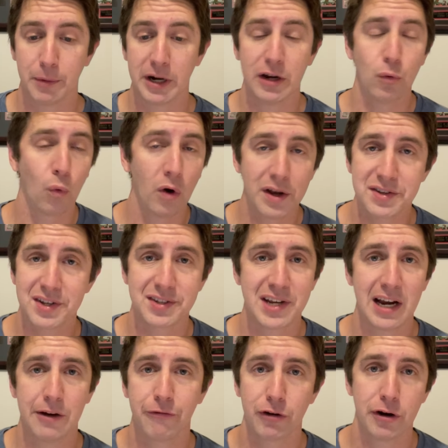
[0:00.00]
He was in
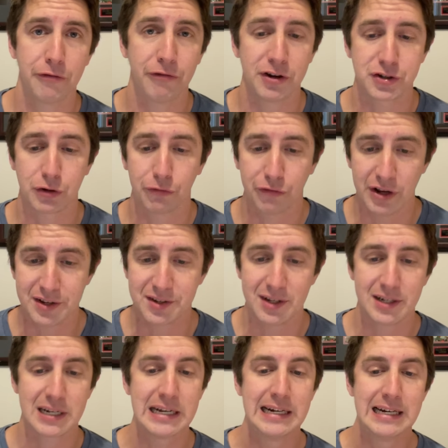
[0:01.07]
town for an official visit.
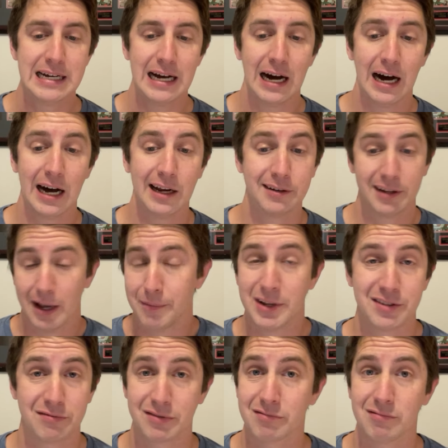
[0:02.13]
I
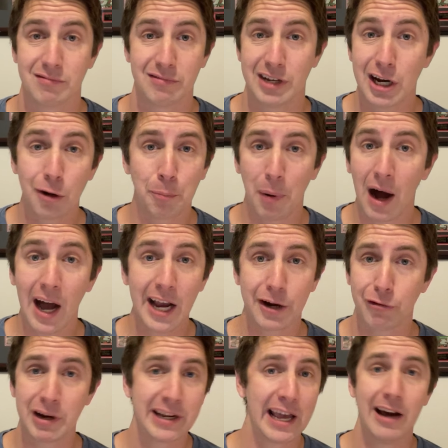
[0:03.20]
mean, nearby,
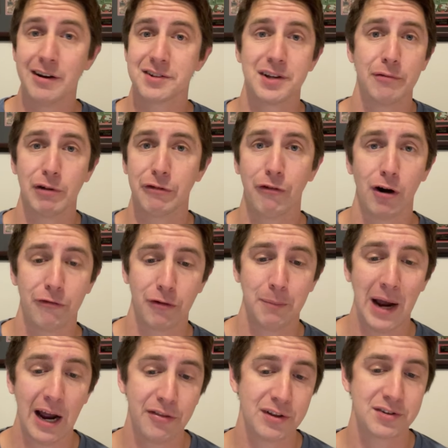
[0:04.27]
Greene County's not very far from
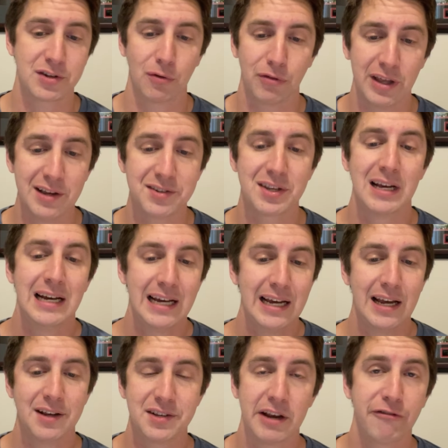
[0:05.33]
Athens. So this
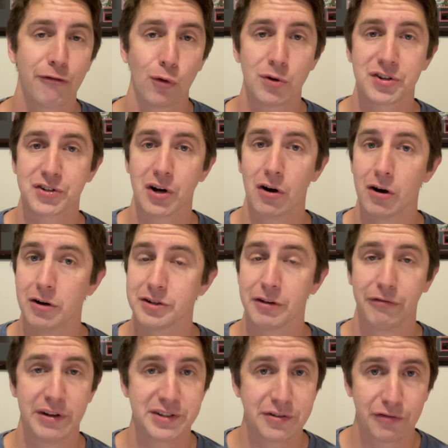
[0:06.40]
is a 4-star
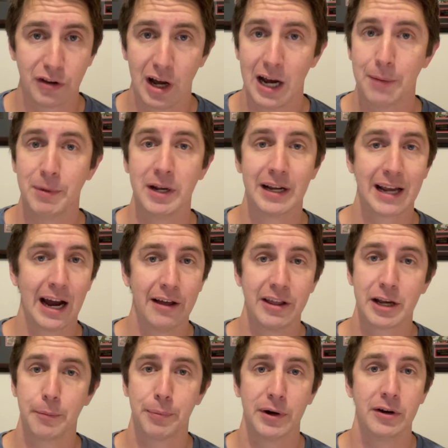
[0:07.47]
defensive lineman, a guy that
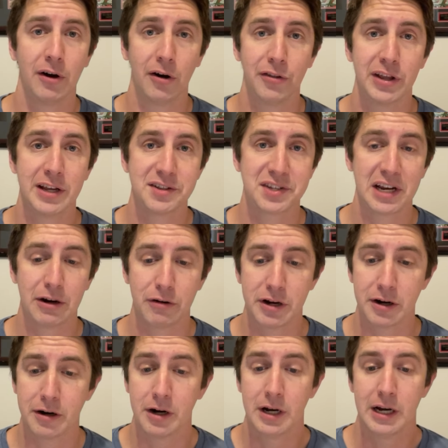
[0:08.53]
could put on the
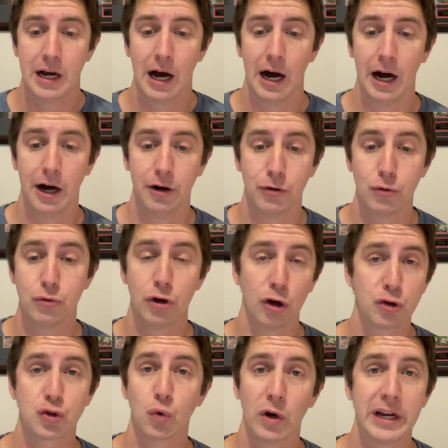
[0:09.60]
interior, who
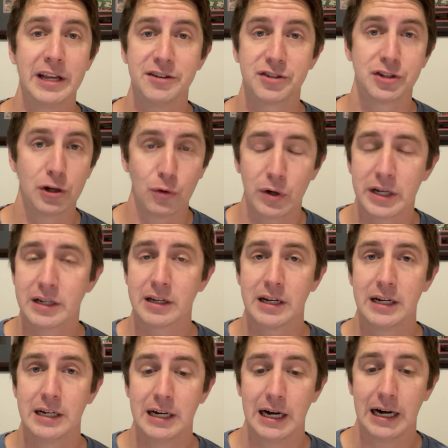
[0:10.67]
knows what he's doing.
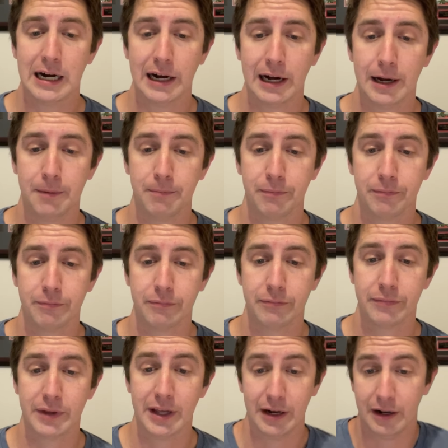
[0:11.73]
And
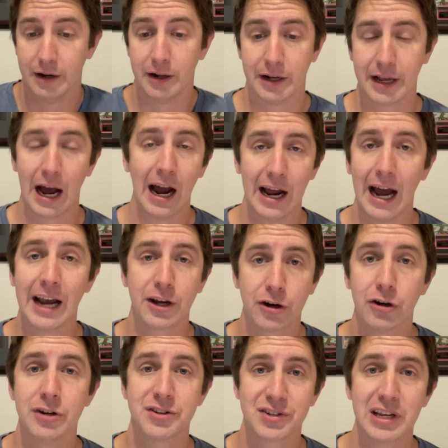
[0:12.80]
a guy I
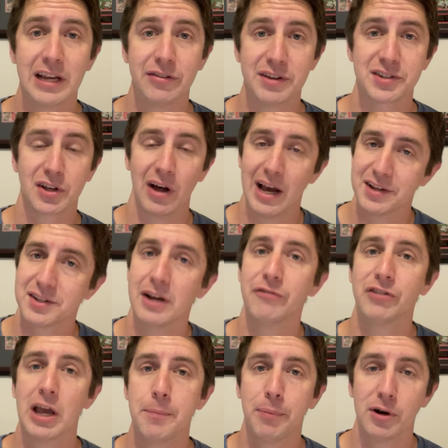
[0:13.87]
could see in this class if
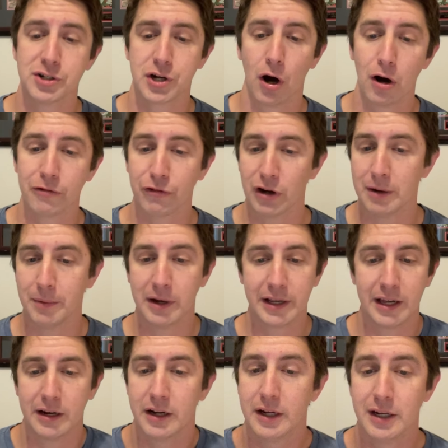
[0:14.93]
they push hard for him.
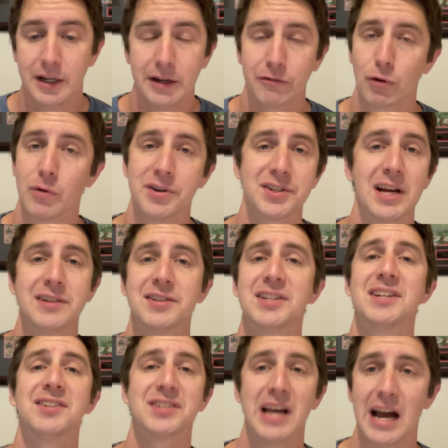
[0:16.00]
Again, Florida State's a
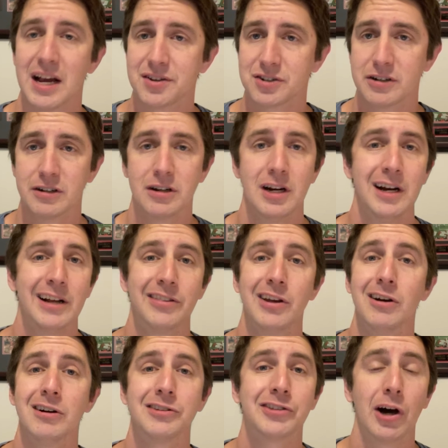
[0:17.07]
disaster.
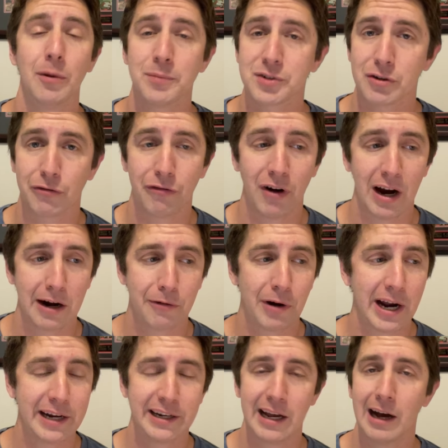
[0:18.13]
They're a dumpster fire
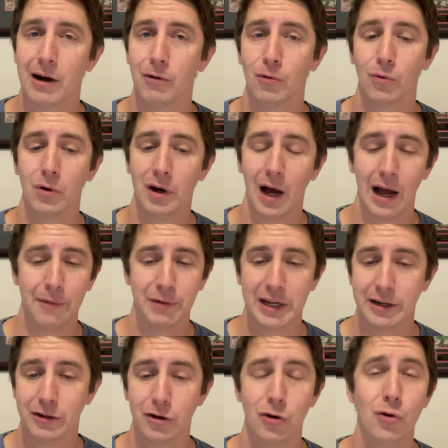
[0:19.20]
right now.
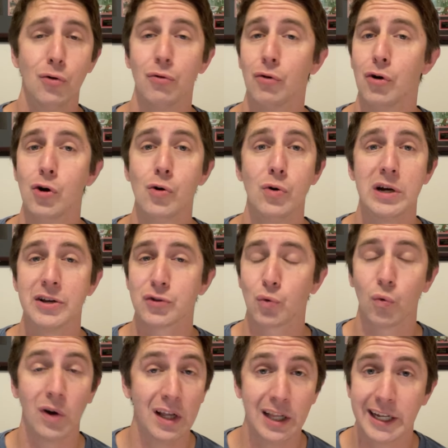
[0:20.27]
Who is
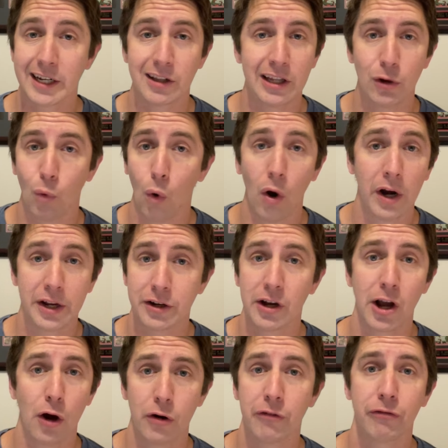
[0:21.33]
willingly wanting to
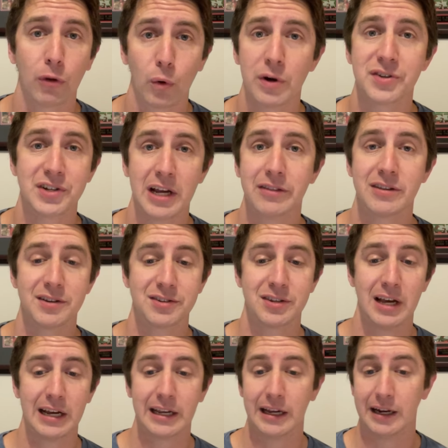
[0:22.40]
go to Florida State this
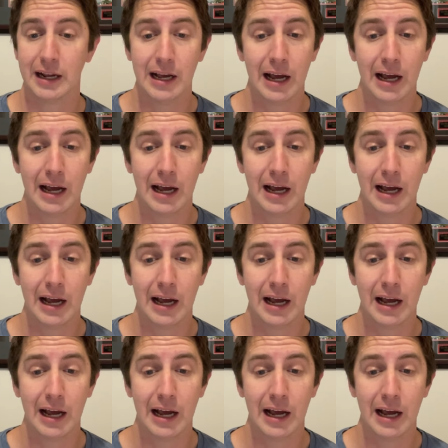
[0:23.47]
second?